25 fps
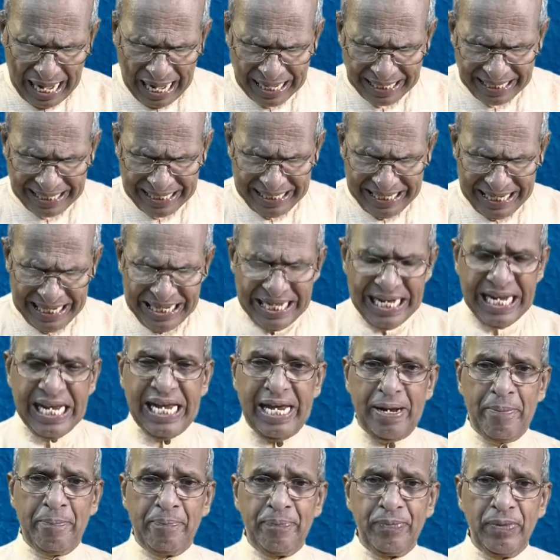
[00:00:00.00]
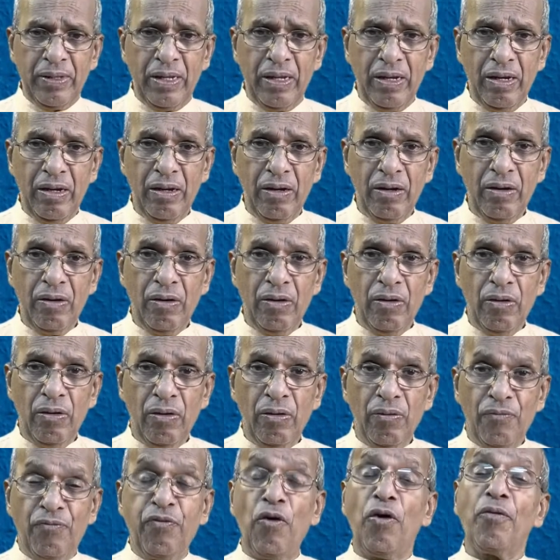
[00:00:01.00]
are in Him
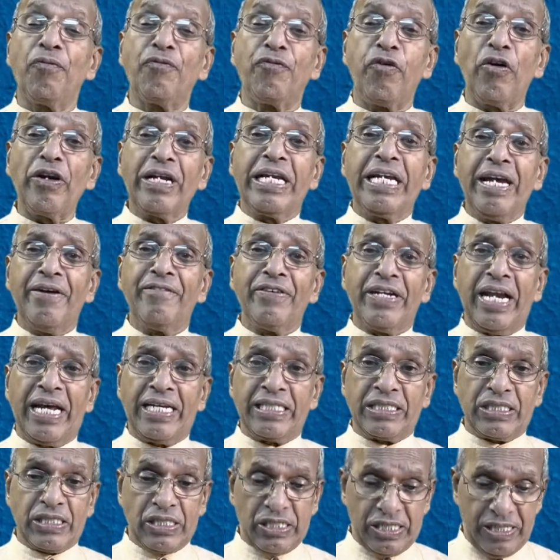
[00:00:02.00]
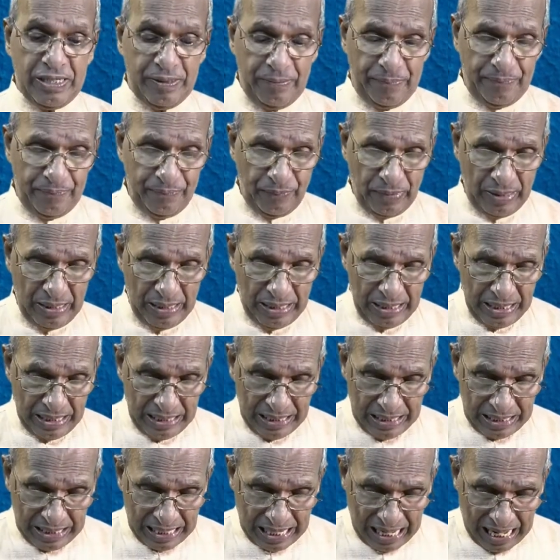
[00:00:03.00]
for forgiveness,
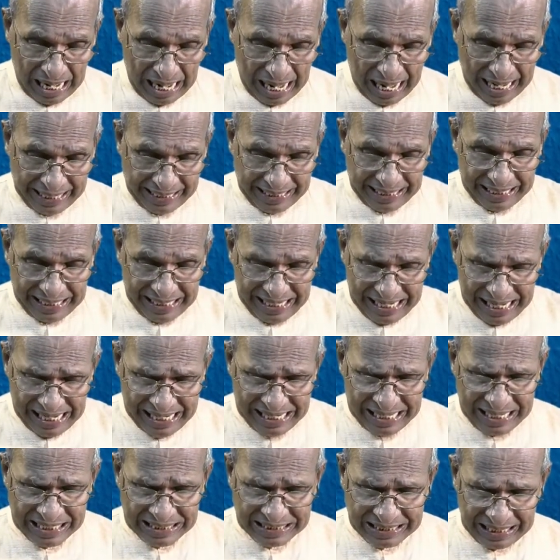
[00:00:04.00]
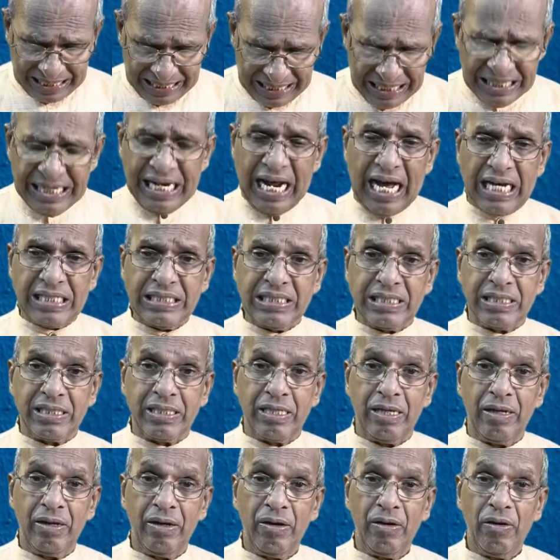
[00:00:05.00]
and He is in
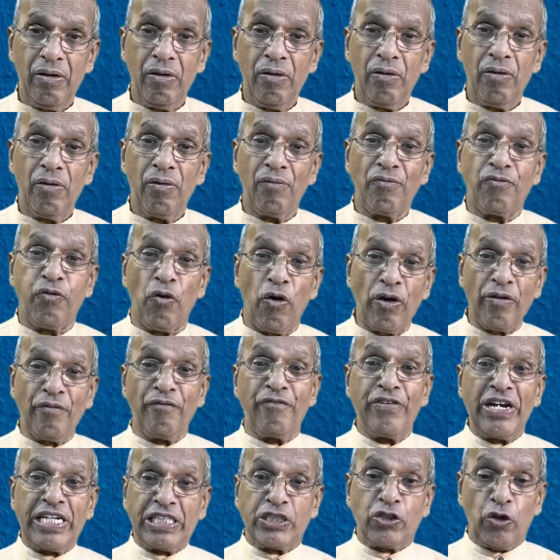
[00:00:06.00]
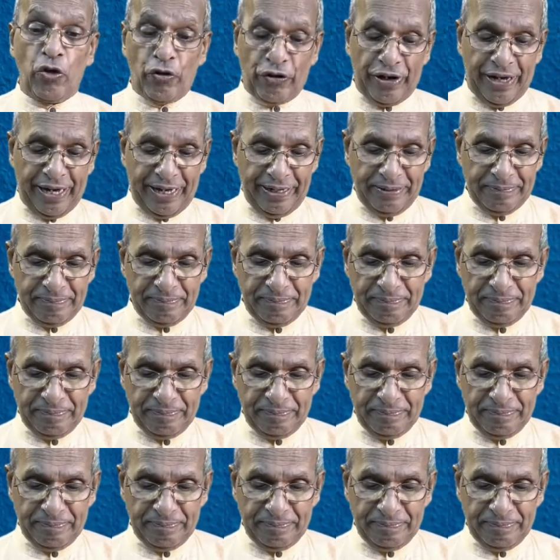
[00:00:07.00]
us for victory.